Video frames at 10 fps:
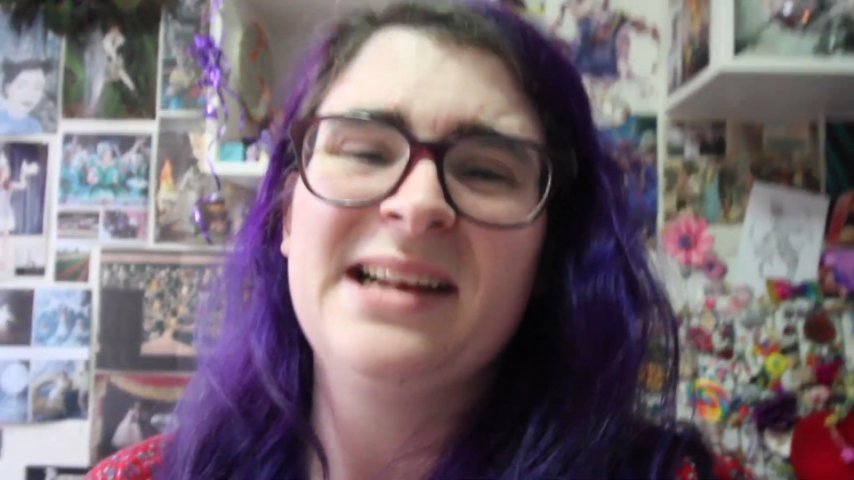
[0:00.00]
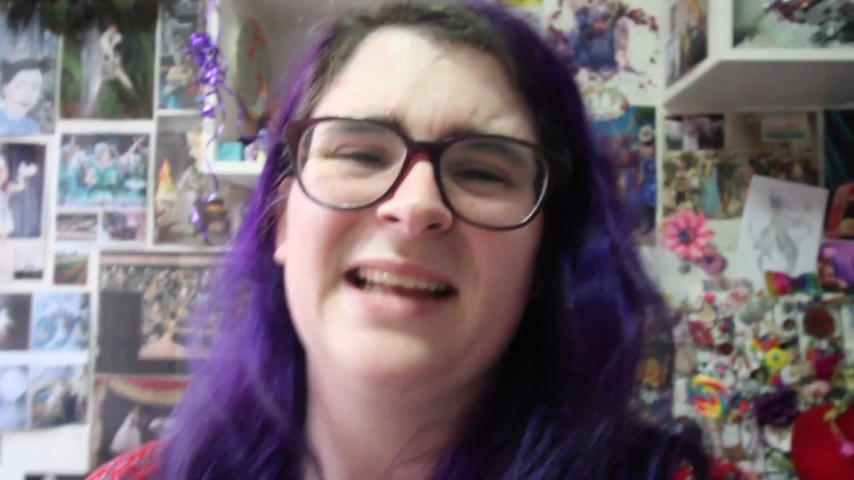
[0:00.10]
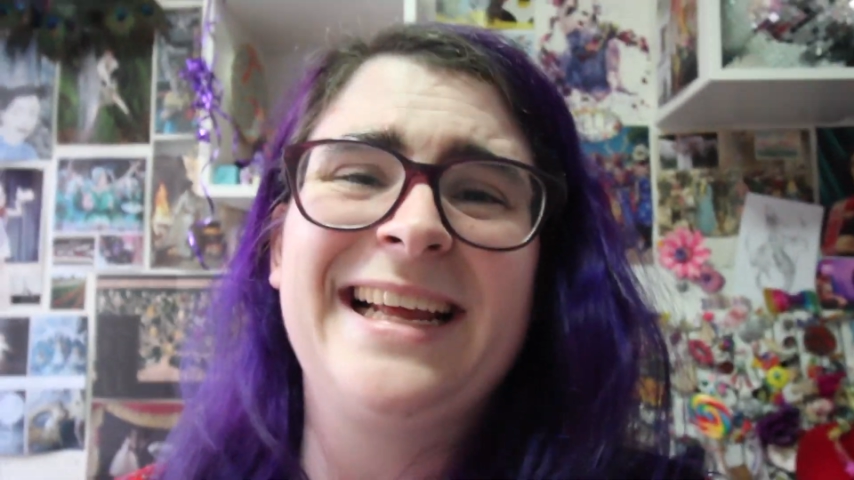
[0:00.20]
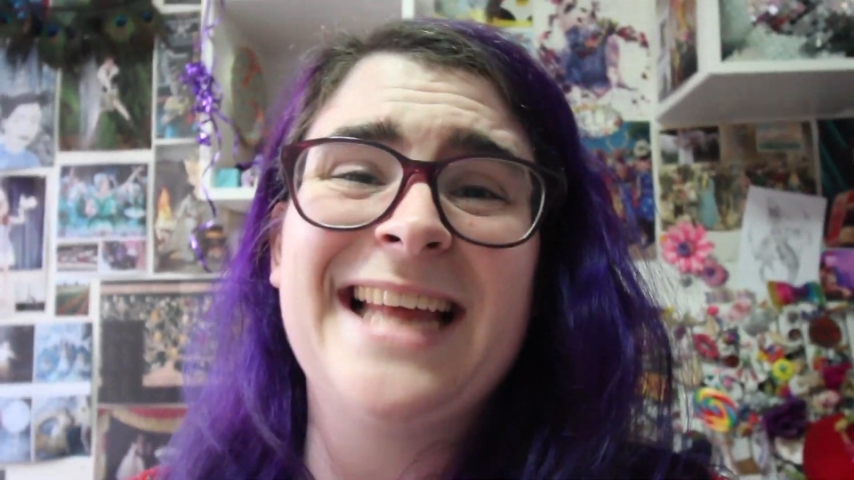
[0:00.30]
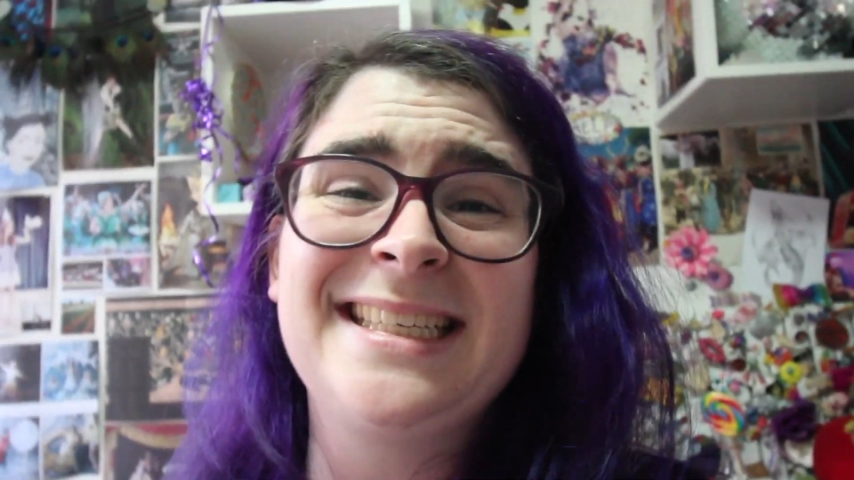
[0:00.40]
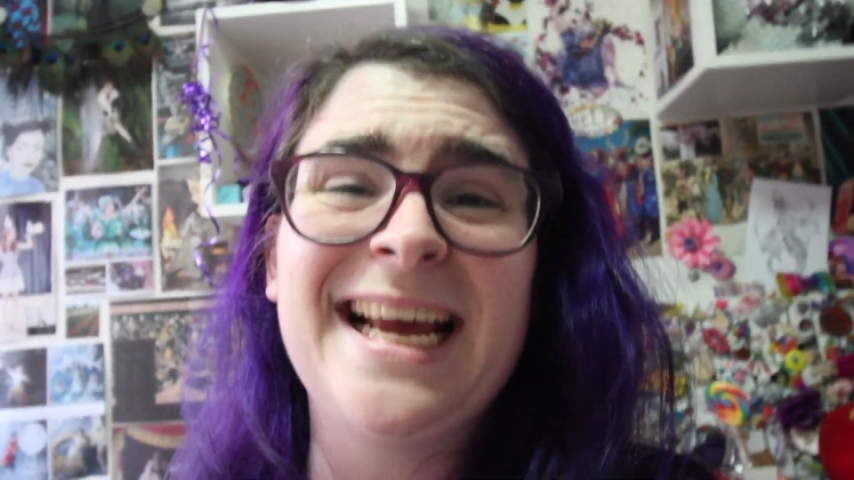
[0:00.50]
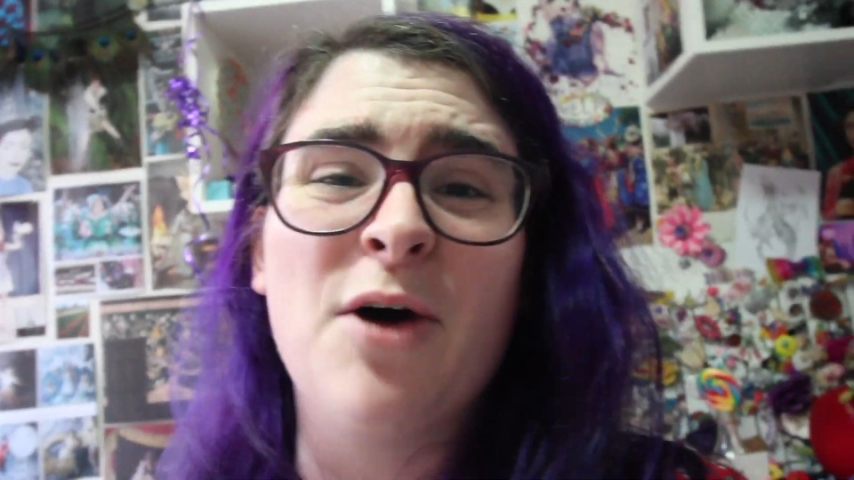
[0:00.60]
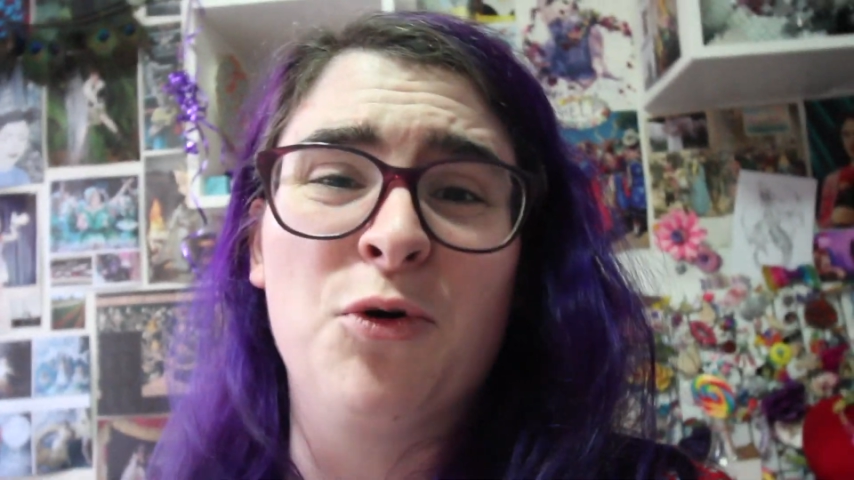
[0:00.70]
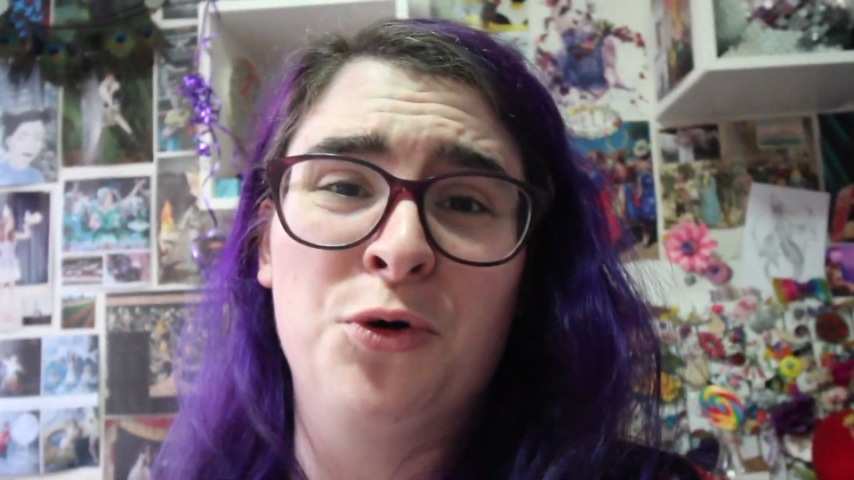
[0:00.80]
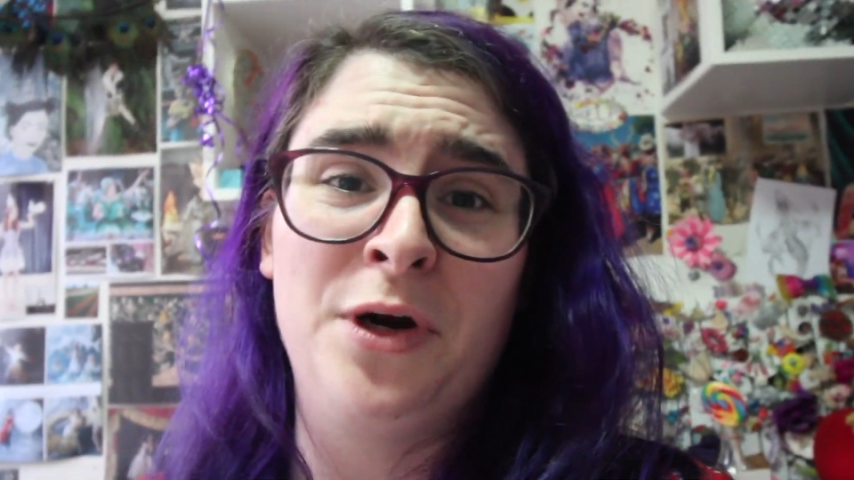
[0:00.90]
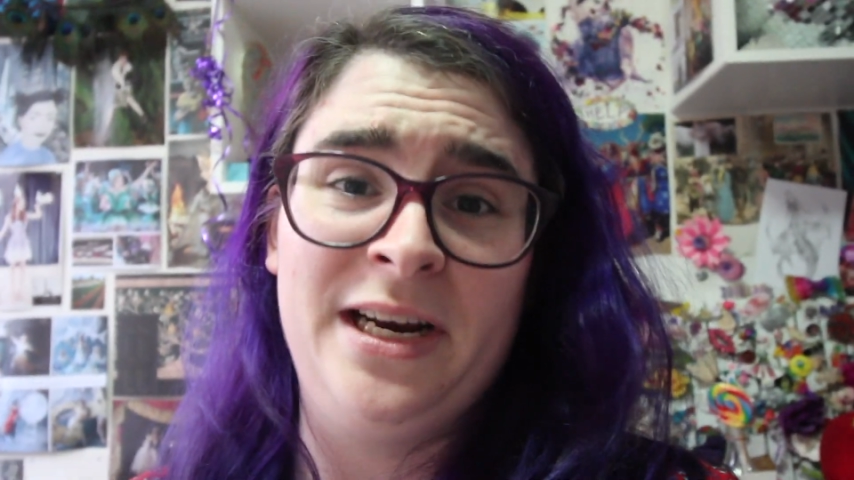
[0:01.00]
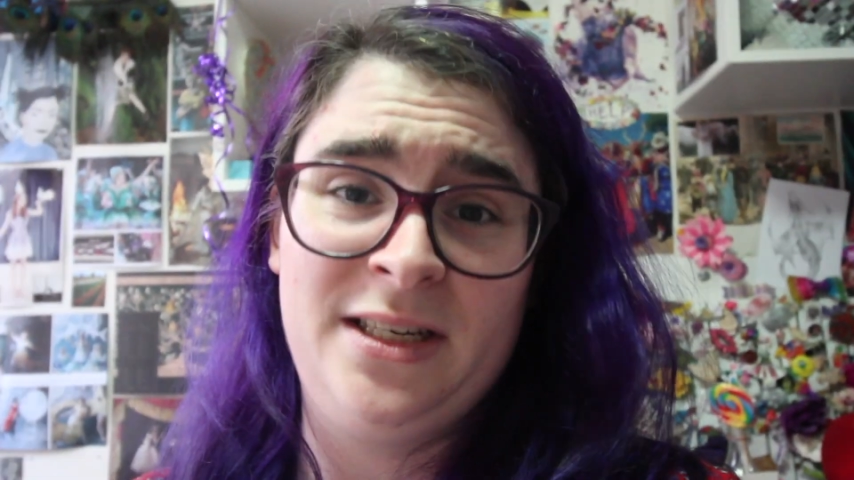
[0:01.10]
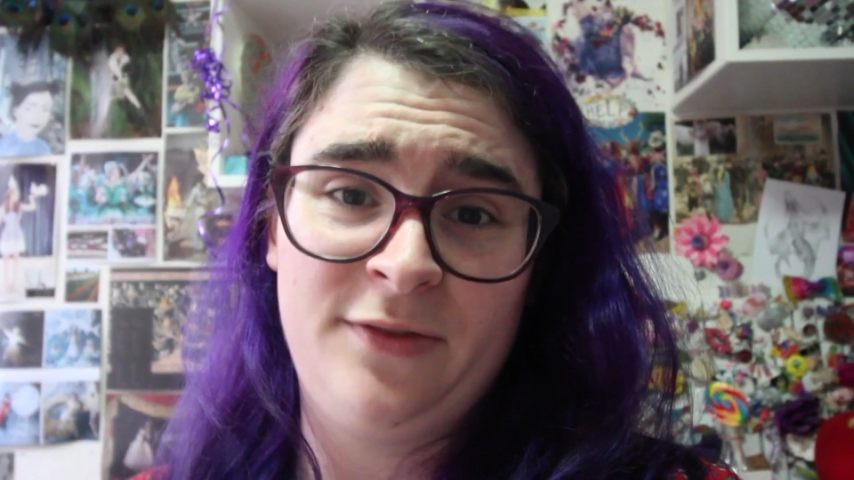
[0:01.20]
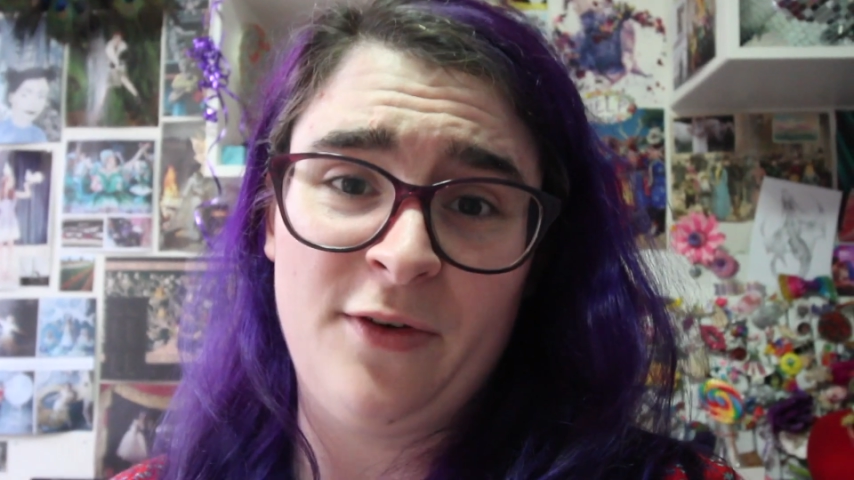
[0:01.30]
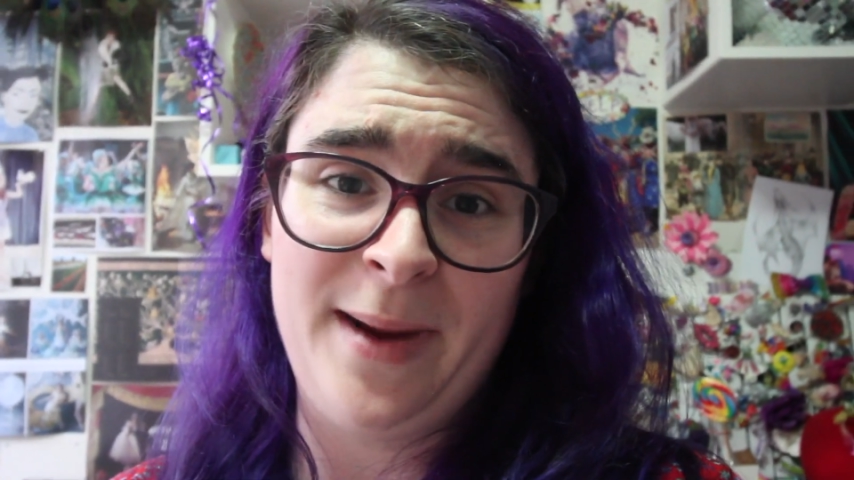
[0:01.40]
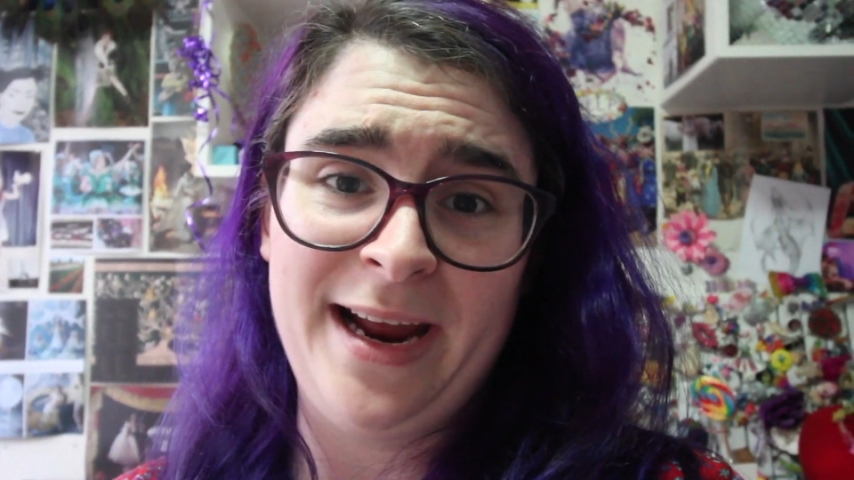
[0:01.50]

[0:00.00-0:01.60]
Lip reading: Like, that's how good it is for